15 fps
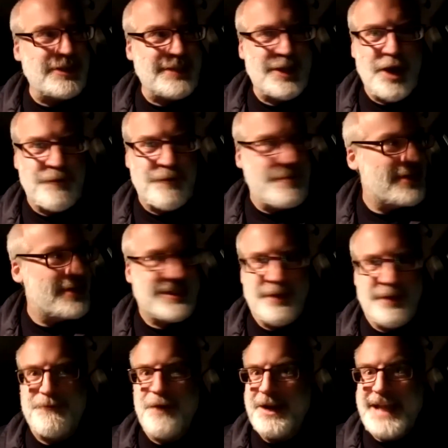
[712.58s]
off, and we should get the
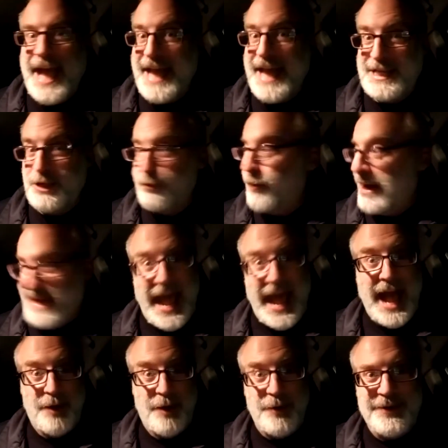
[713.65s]
fuck out of here right
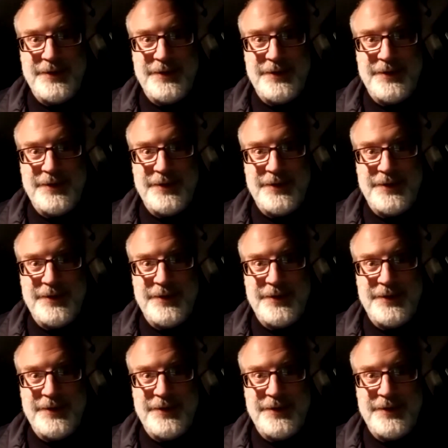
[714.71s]
now.